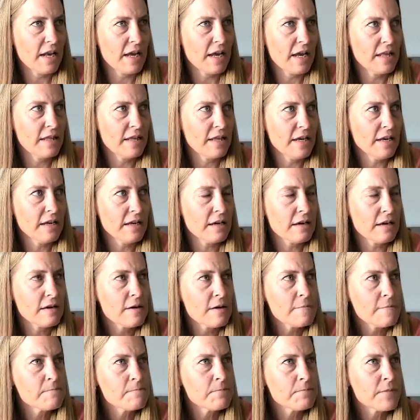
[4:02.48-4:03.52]
and I think
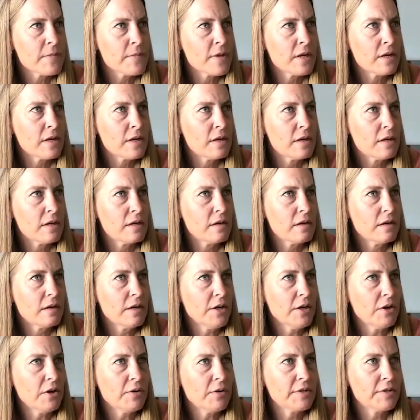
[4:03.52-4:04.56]

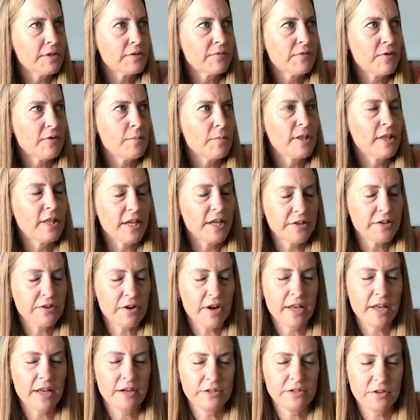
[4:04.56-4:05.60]
it's from a lender
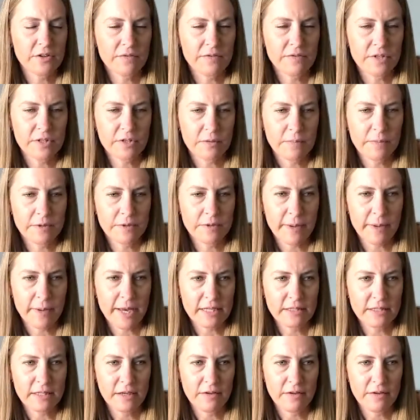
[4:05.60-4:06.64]
and a servicer
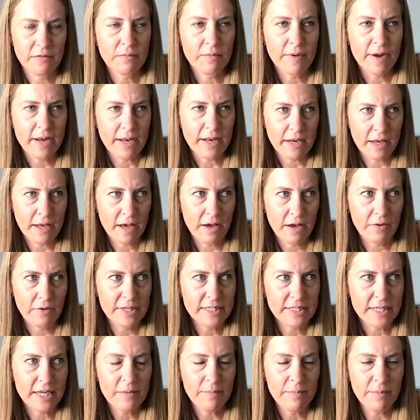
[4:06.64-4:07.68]
perspective. Right now,
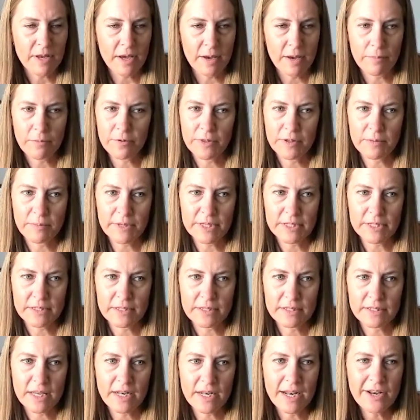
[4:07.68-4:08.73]
it's keeping up with the
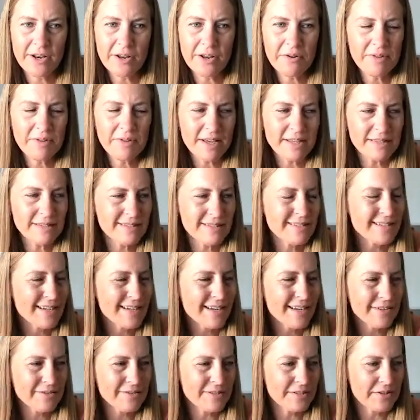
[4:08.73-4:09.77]
business, and I know that
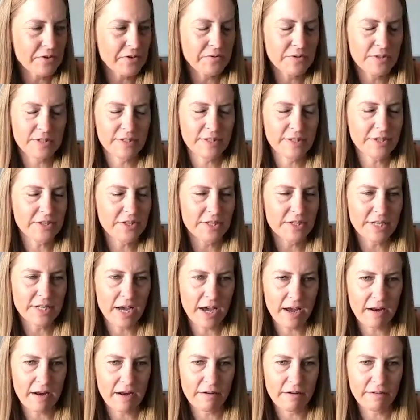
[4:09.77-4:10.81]
sounds such a
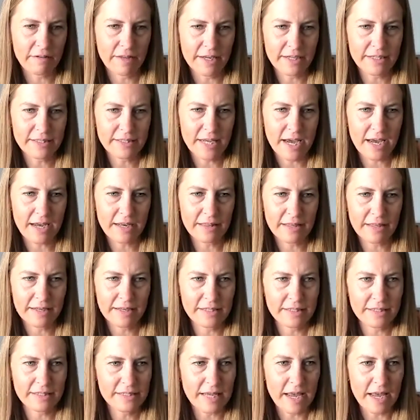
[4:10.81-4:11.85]
tired
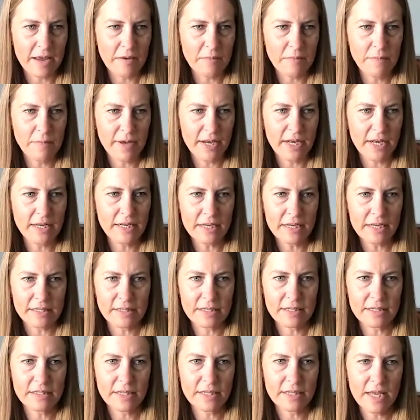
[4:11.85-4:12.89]
tagline to say, but it
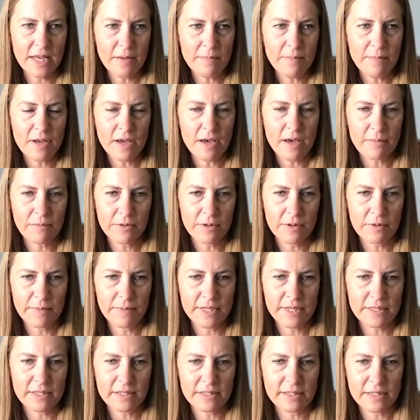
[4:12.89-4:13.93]
is. It's keeping up with the
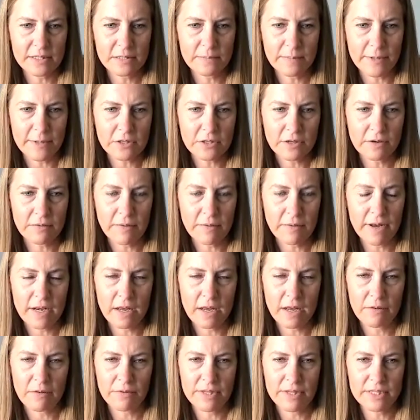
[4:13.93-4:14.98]
business, especially right
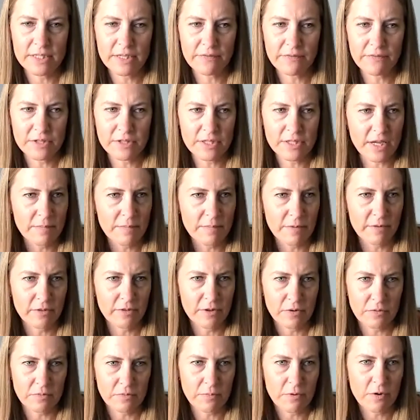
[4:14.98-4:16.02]
now with the different type of
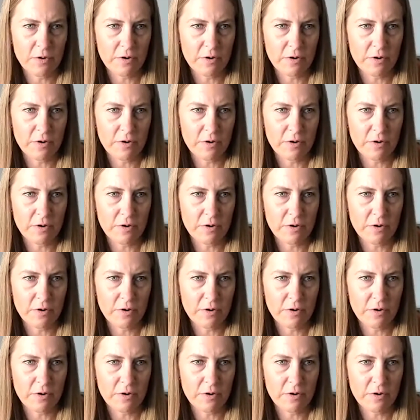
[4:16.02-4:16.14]
loan